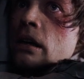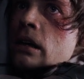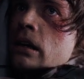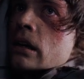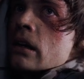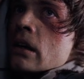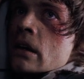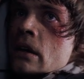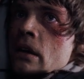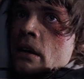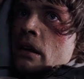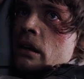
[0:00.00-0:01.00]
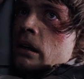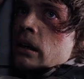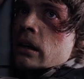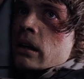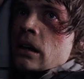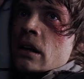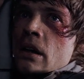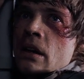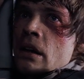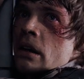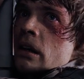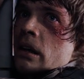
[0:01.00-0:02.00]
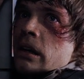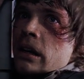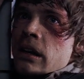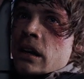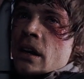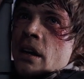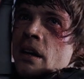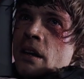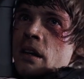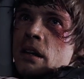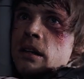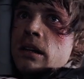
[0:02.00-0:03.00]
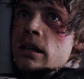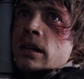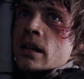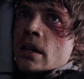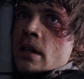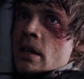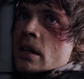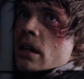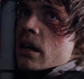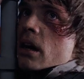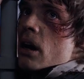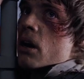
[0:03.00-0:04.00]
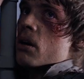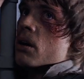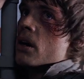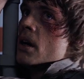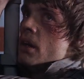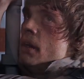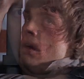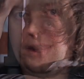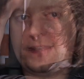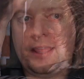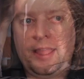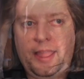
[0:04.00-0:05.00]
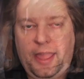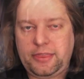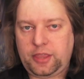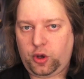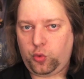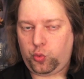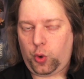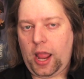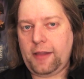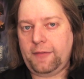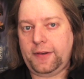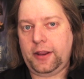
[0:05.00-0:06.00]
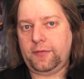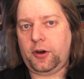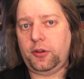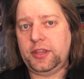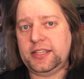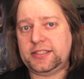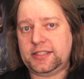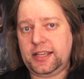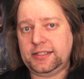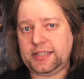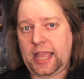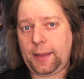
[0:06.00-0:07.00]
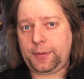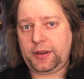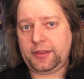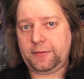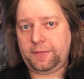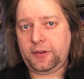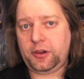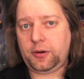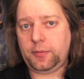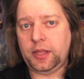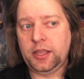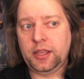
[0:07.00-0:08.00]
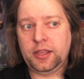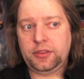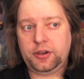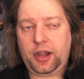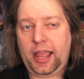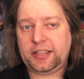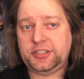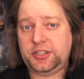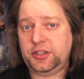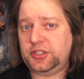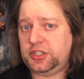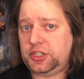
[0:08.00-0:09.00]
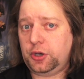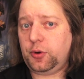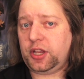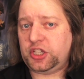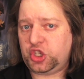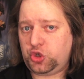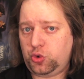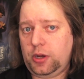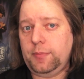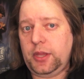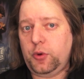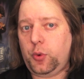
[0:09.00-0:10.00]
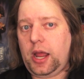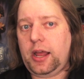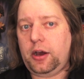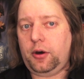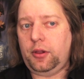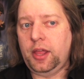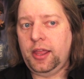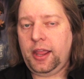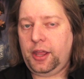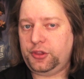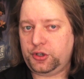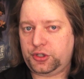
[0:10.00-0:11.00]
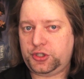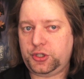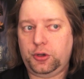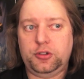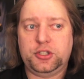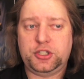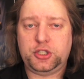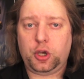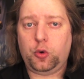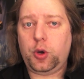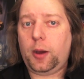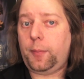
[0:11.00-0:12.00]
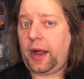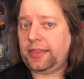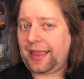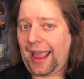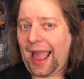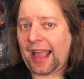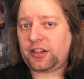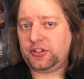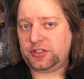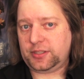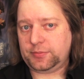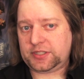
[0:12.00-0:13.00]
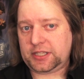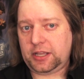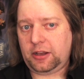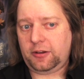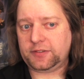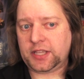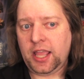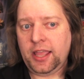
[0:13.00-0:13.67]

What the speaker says: and everything, gut punch after gut punch in this film. You just feel the weight and the gravity of all these things happening in the film. They're executed so extremely well, and they're sold so well by the actors themselves,